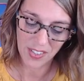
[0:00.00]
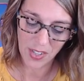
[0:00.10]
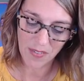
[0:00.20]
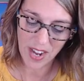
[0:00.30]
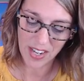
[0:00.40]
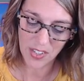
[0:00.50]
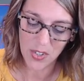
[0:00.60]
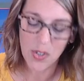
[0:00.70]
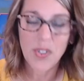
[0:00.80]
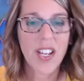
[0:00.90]
So I've got
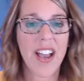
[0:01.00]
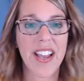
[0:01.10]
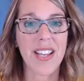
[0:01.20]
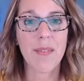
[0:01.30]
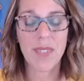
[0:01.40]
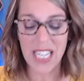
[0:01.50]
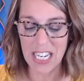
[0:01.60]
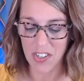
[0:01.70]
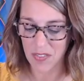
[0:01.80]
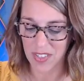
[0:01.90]
2 times
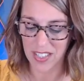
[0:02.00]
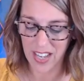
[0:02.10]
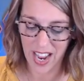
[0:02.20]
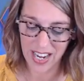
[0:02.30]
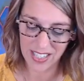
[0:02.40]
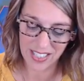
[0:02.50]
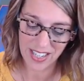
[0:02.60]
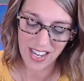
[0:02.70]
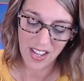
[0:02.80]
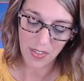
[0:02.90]
each of these
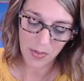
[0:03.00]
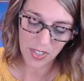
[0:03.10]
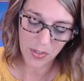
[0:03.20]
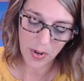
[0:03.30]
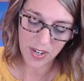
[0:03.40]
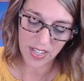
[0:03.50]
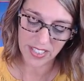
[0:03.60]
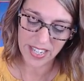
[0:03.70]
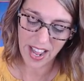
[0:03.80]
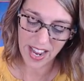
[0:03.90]
heights. 3 squared
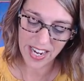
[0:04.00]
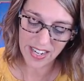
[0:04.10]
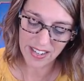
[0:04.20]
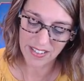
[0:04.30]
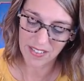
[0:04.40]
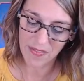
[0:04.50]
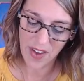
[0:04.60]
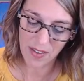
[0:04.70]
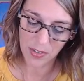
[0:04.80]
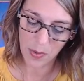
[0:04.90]
is 9.
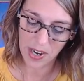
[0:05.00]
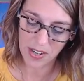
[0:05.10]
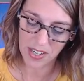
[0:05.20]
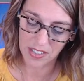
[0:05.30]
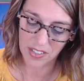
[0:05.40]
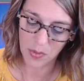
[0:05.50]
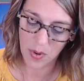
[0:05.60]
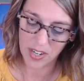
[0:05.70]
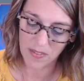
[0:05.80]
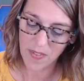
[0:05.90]
5 squared is
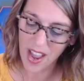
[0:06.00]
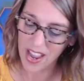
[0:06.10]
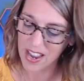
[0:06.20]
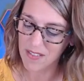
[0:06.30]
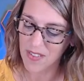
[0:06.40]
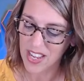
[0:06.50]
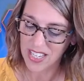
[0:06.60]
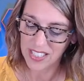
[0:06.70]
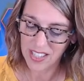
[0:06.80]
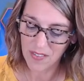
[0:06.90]
25,
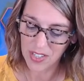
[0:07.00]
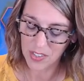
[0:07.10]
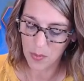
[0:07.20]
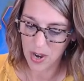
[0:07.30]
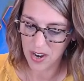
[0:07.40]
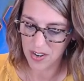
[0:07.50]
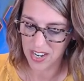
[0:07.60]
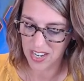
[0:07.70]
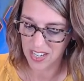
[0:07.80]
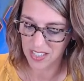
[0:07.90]
7 squared
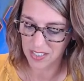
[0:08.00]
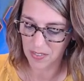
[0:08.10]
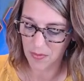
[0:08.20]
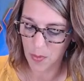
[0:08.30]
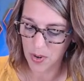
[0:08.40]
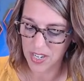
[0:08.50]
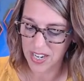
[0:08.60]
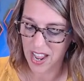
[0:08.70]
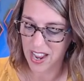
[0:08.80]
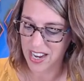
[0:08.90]
is
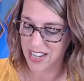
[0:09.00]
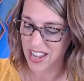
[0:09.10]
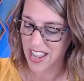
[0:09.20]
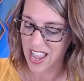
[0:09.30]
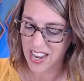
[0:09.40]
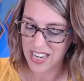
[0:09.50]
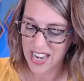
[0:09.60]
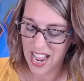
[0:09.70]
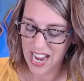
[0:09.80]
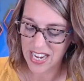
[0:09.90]
49,
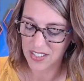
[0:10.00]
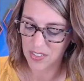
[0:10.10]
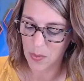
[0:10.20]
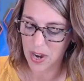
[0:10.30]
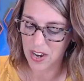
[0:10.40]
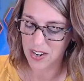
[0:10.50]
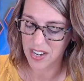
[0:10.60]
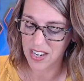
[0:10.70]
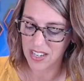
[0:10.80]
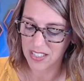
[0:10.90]
and 9
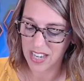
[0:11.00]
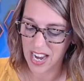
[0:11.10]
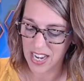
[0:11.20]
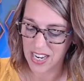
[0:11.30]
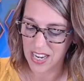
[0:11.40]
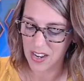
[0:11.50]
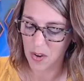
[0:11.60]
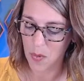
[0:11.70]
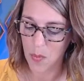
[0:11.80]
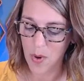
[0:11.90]
squared is
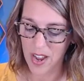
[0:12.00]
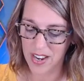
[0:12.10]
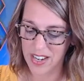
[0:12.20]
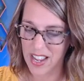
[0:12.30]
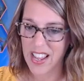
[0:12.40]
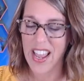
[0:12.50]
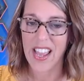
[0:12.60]
81.